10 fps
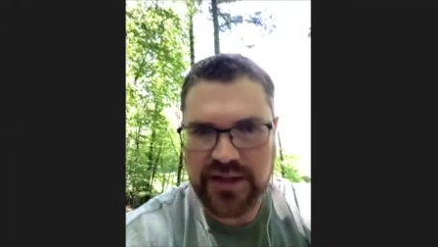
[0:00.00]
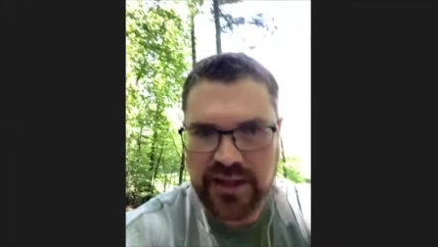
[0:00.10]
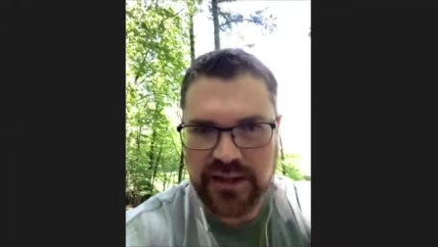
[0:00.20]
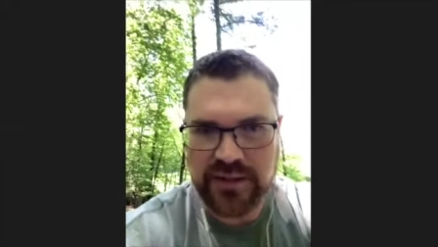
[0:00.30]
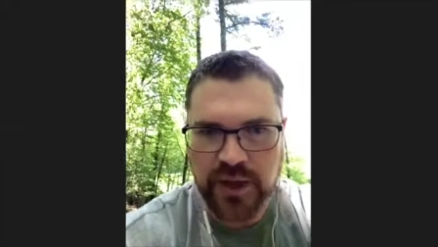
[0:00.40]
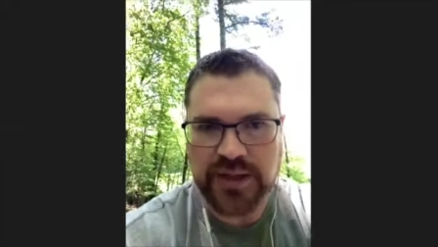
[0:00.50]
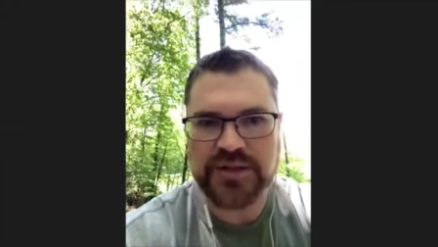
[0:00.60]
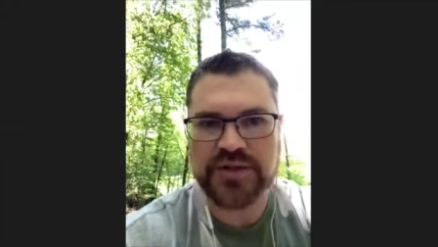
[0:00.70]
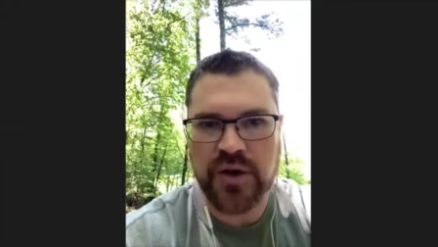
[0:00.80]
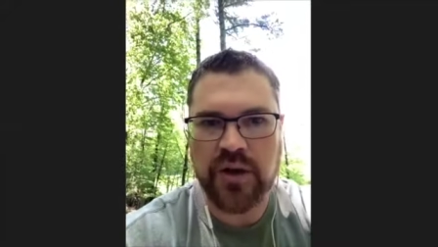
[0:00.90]
Strong or
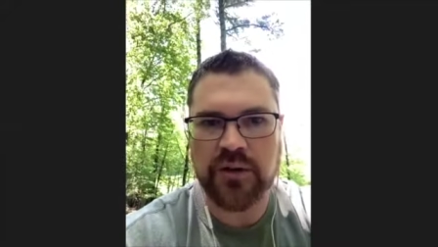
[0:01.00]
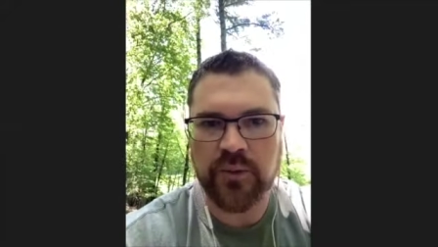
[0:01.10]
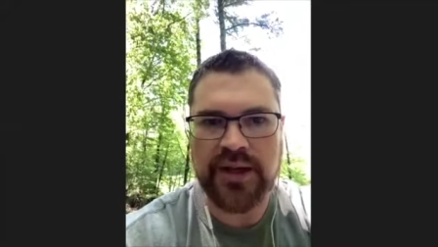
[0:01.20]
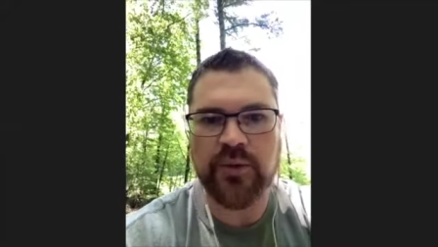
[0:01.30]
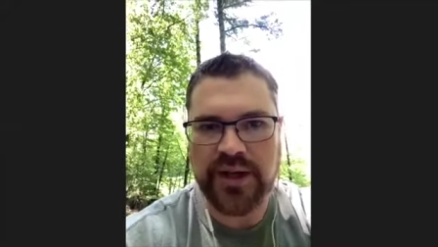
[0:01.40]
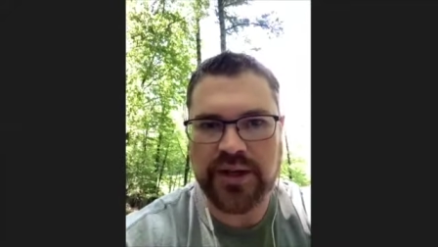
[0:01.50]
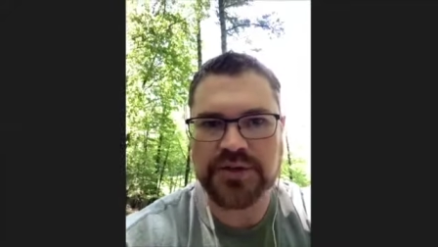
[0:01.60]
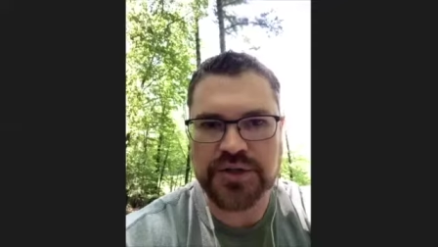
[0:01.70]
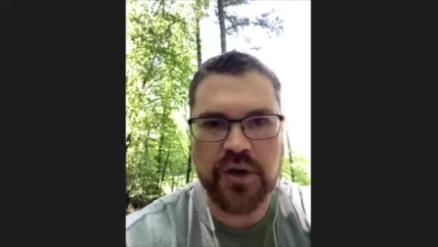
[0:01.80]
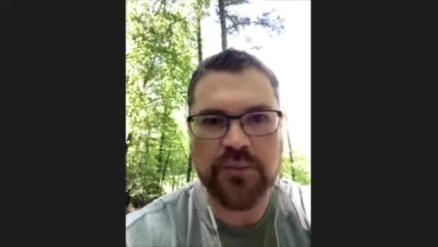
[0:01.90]
weak, weak or strong,
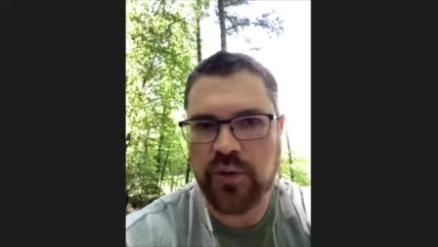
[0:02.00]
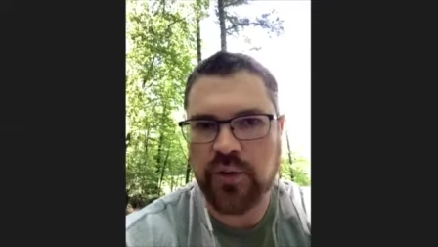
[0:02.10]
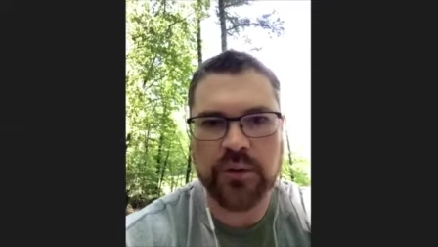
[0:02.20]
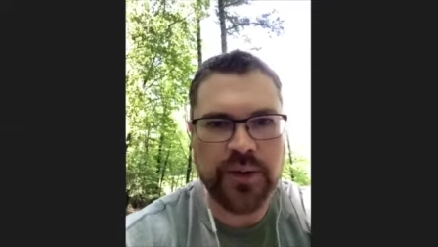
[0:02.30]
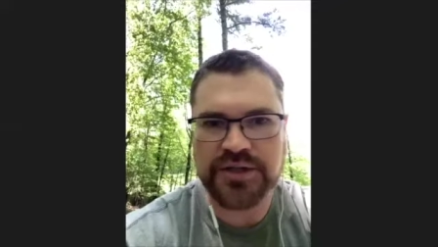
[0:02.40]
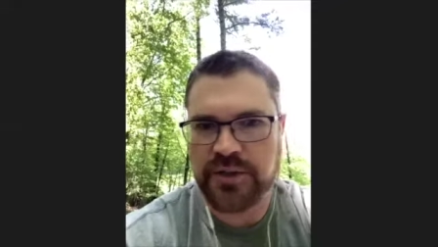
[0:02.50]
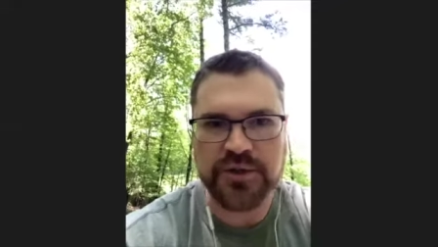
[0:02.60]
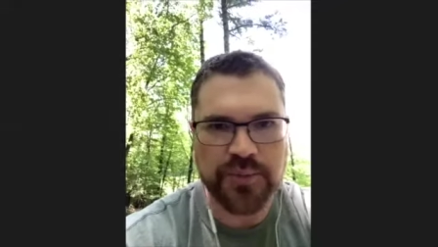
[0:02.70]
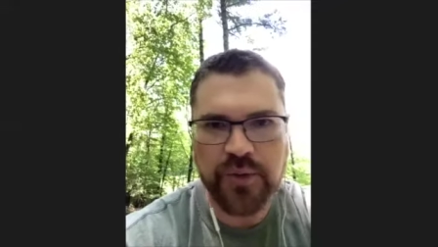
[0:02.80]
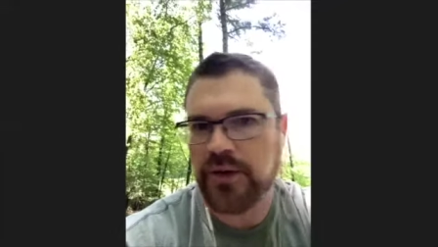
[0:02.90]
poor or rich, and rich or poor.
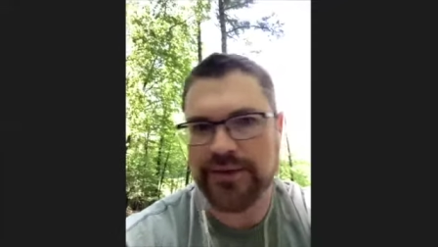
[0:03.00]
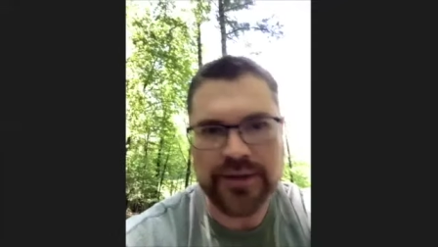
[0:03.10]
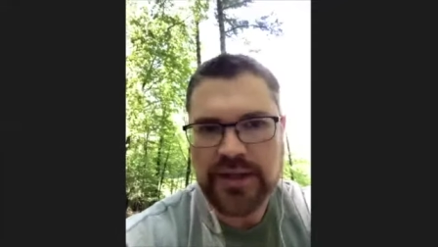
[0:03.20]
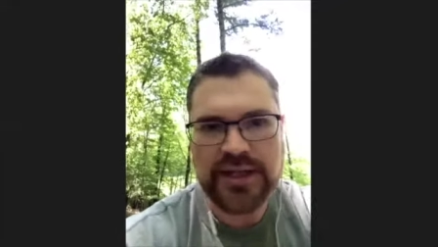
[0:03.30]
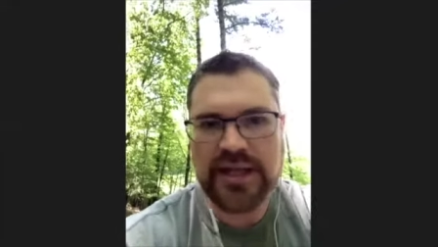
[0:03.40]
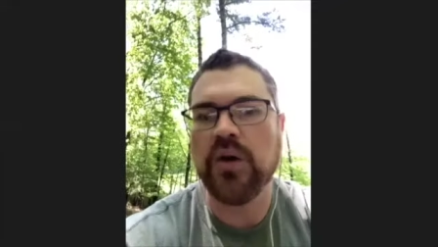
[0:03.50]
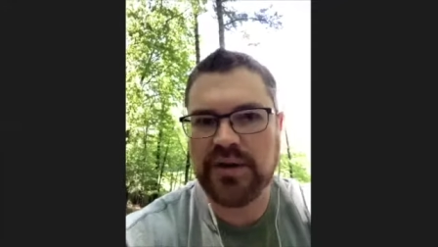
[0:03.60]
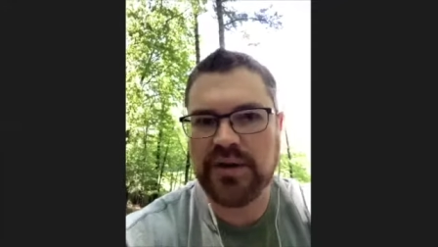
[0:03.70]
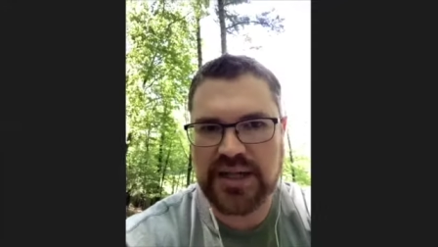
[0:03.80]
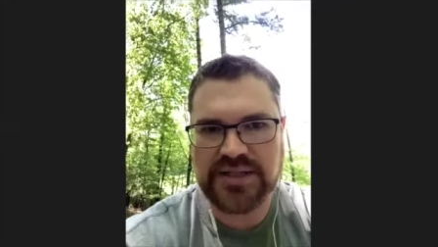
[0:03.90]
And keep going with that.
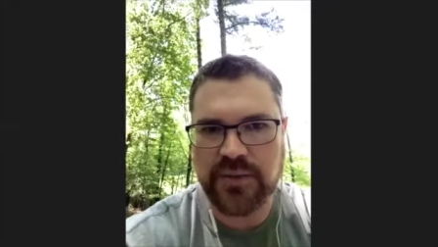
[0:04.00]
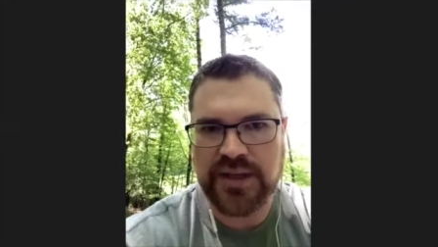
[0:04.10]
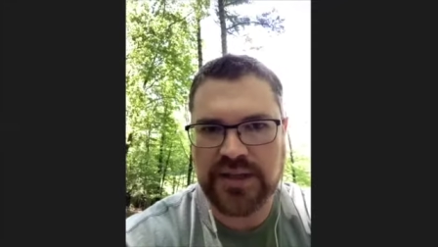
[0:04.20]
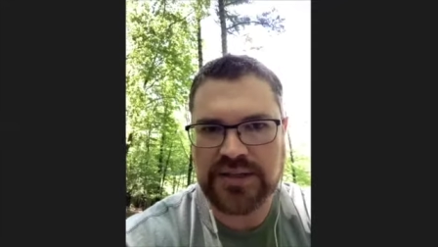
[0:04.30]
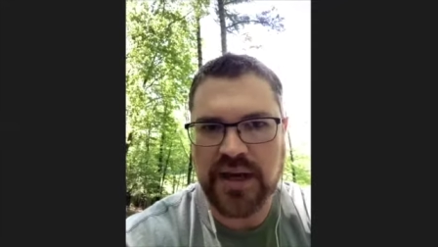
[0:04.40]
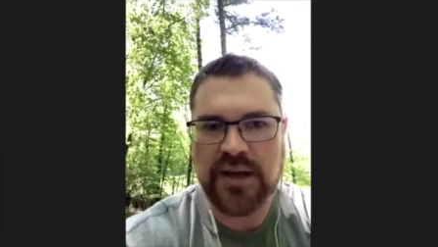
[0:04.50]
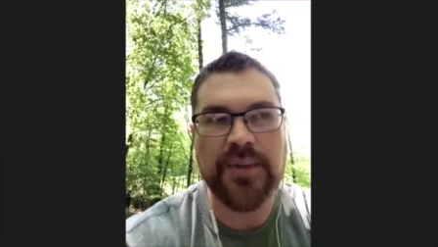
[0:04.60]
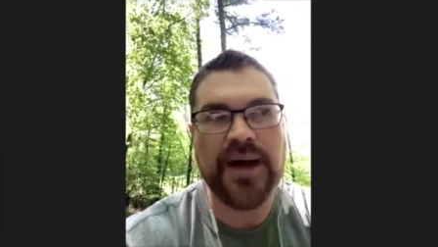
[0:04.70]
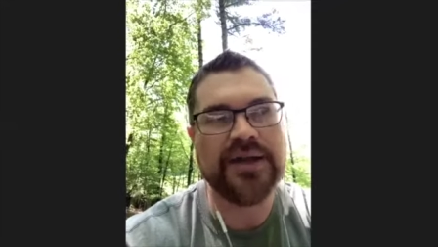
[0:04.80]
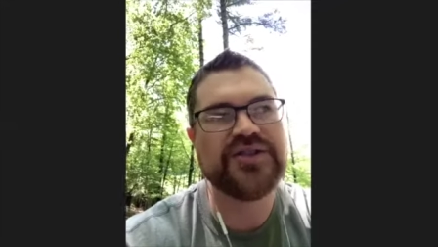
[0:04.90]
That's the way they talk about
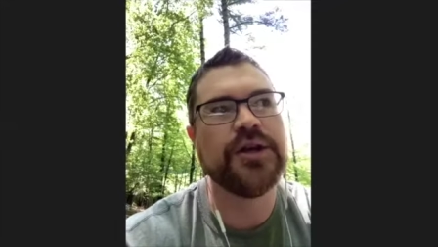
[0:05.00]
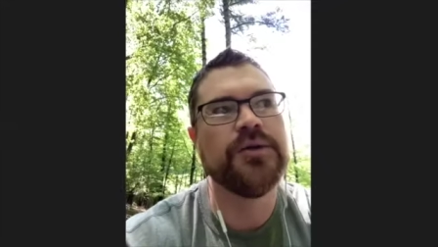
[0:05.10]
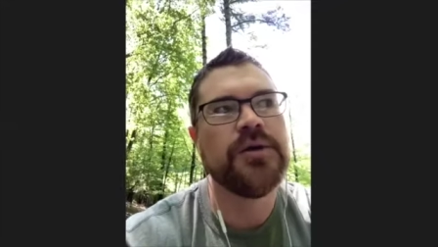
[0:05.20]
it. So,